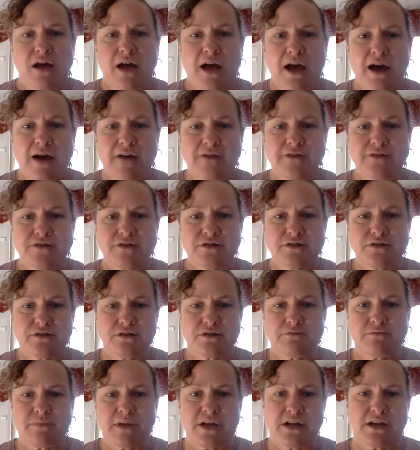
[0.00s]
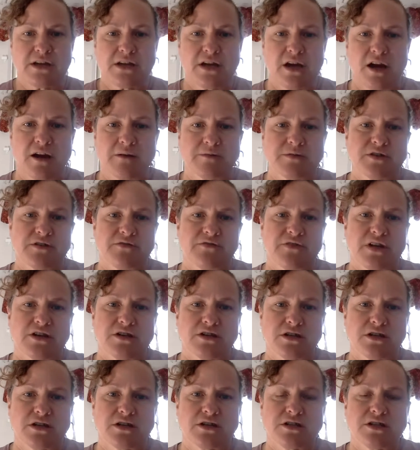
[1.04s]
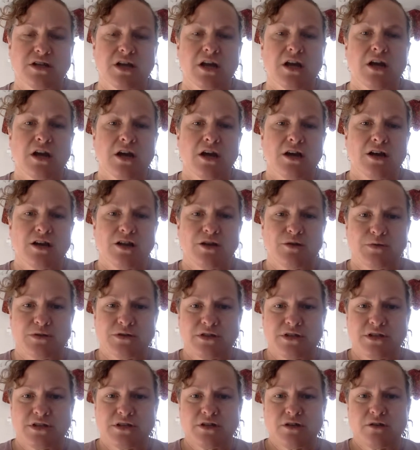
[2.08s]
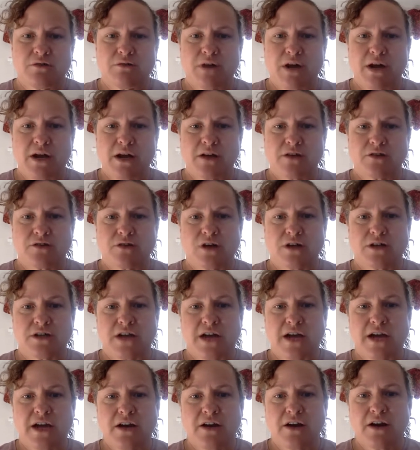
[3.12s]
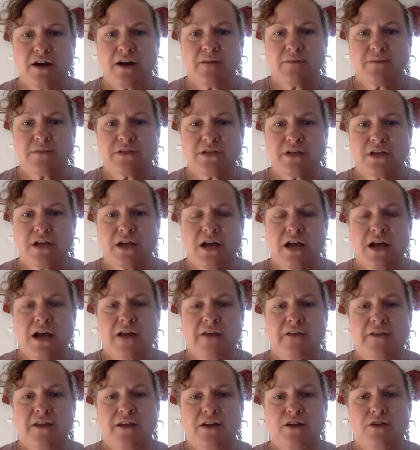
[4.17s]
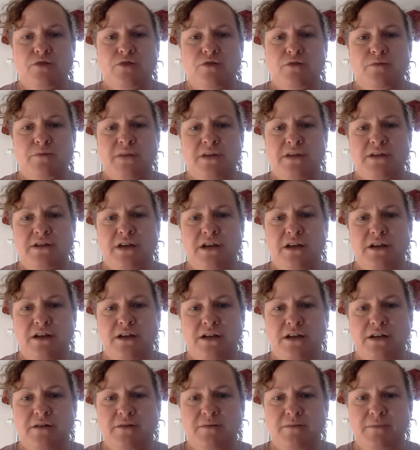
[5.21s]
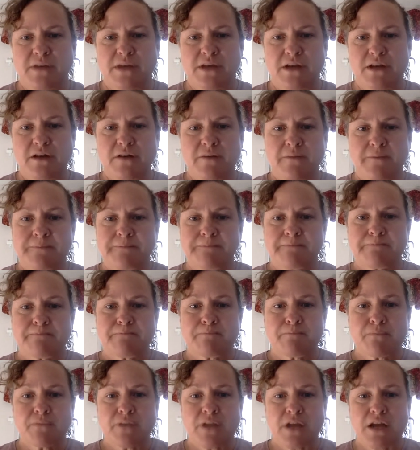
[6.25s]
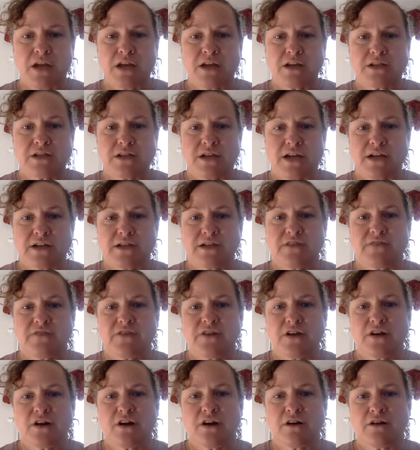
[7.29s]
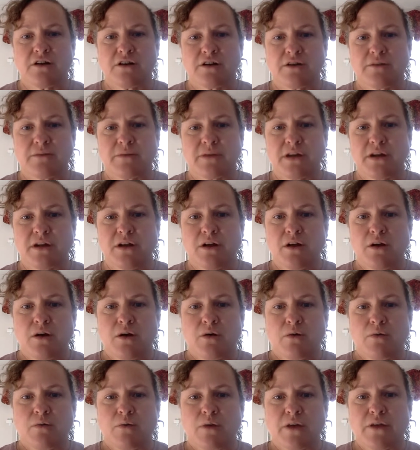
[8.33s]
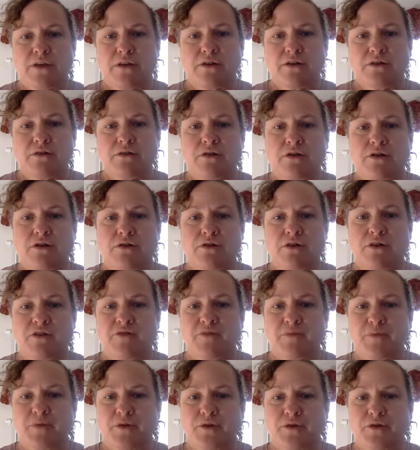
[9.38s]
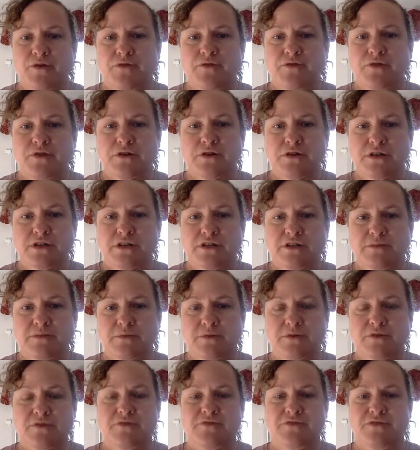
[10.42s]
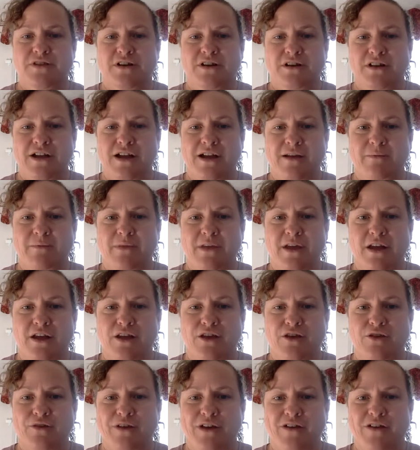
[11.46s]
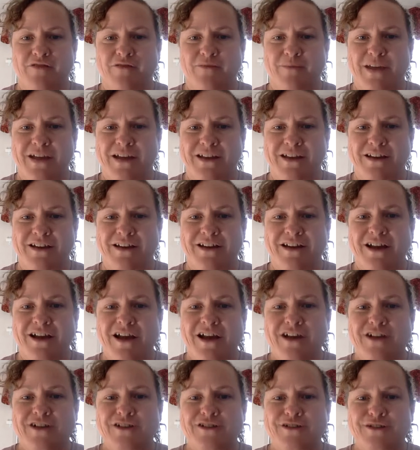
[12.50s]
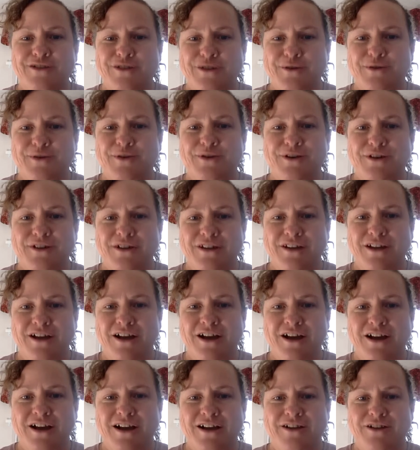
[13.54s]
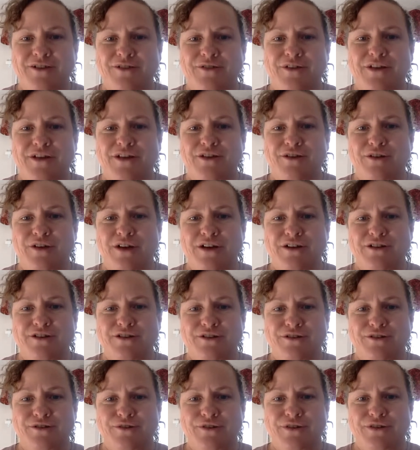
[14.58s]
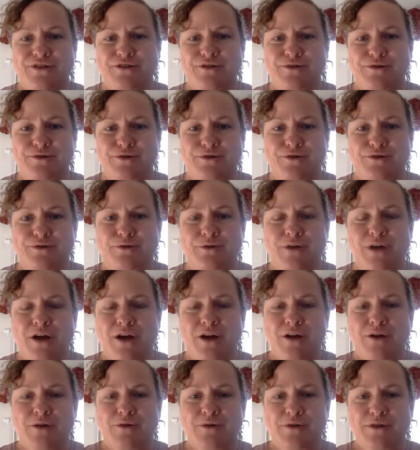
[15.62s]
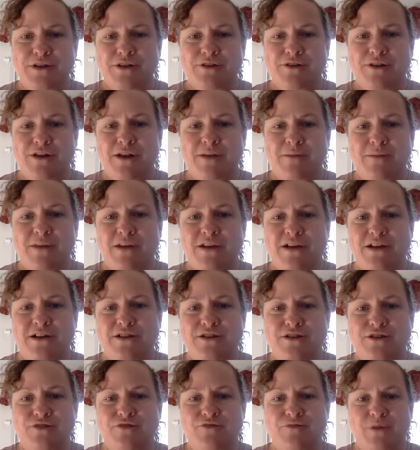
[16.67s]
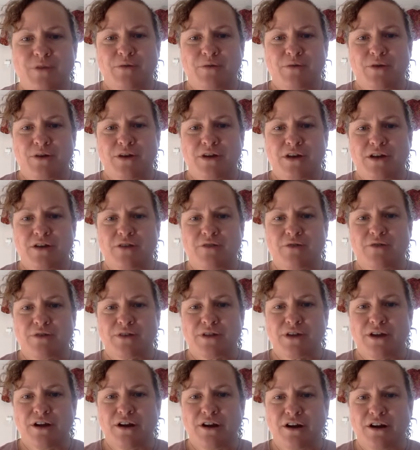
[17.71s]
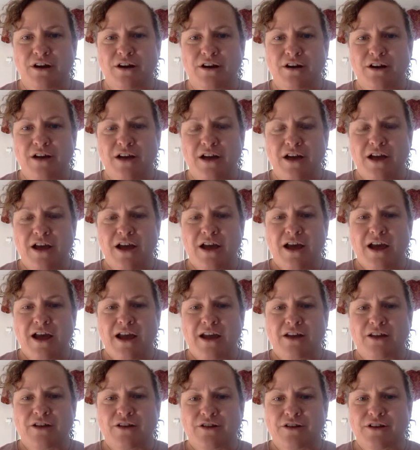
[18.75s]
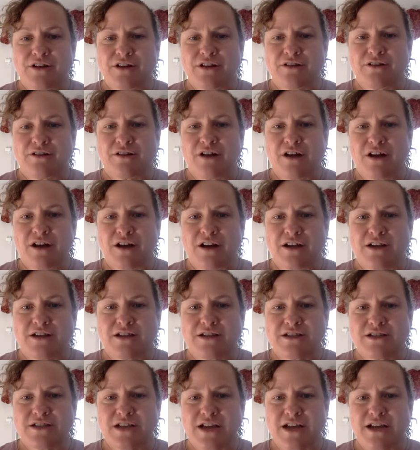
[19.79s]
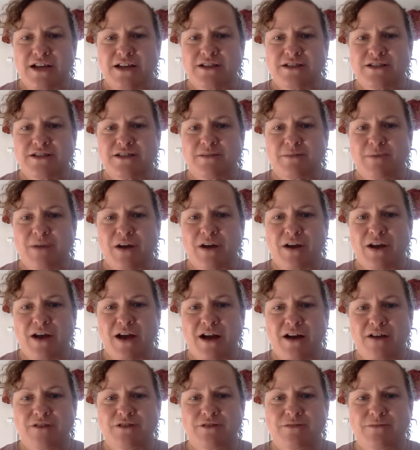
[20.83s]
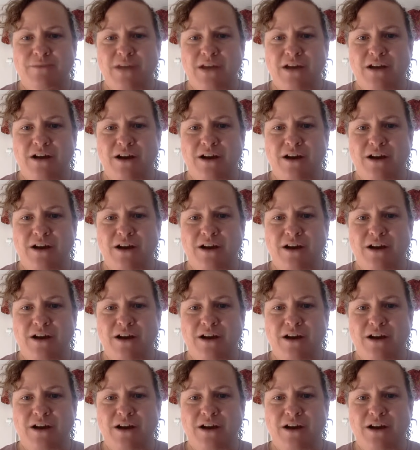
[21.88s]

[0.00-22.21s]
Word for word: After you make the observations, you will need to write, draw diagrams, and then you will be telling me in a scientific argument whether you have proved or disproved the claim that you have made. So good luck. I know that you guys are going to do really great because you've working really hard and learning a lot in science about how to make